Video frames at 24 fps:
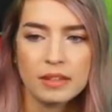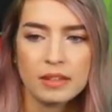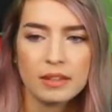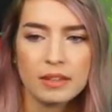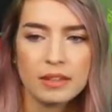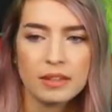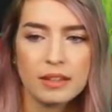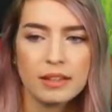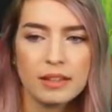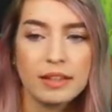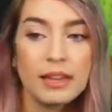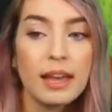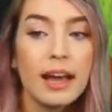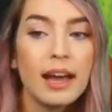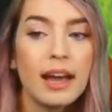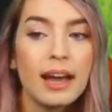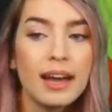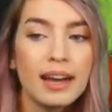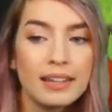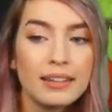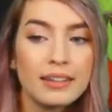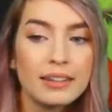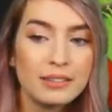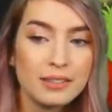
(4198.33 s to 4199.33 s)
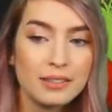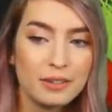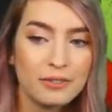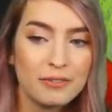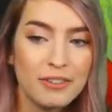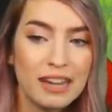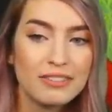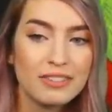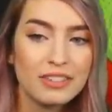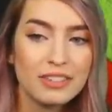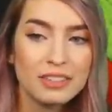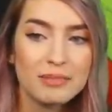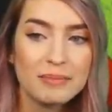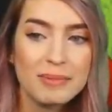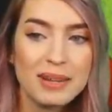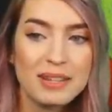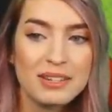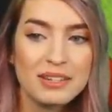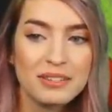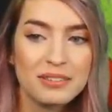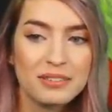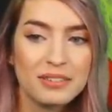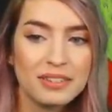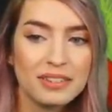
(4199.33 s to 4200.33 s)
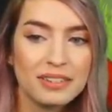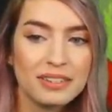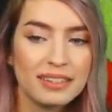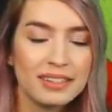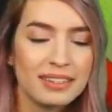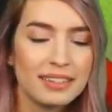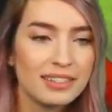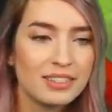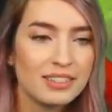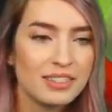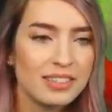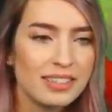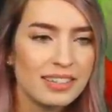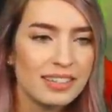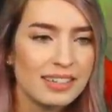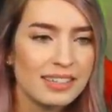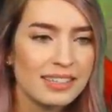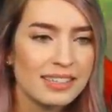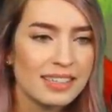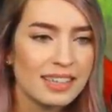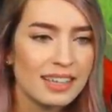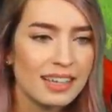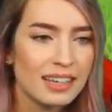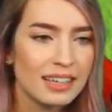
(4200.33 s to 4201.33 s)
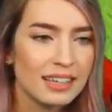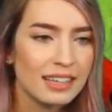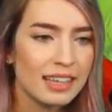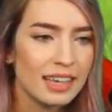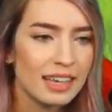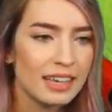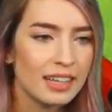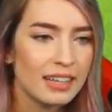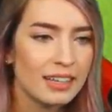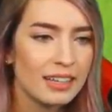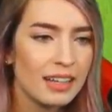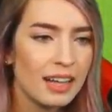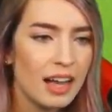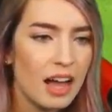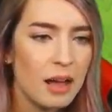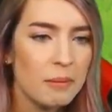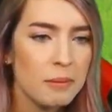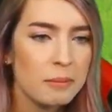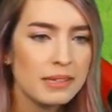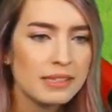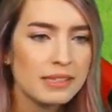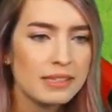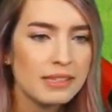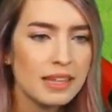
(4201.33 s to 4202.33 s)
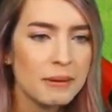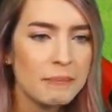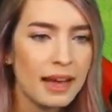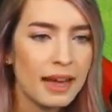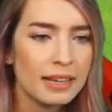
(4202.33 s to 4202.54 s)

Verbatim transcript: Yeah, there's a $5 bundle for the Transcendencia. Yeah. Okay, I'm gonna stay back.